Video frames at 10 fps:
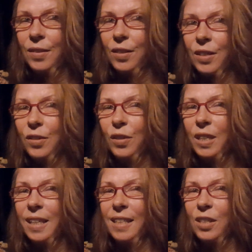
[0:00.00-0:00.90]
the
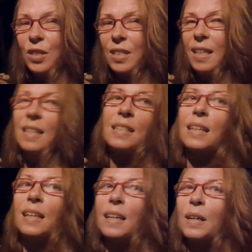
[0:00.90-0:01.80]
crickets are still
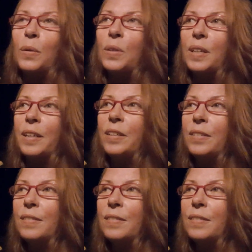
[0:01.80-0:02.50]
singing out here.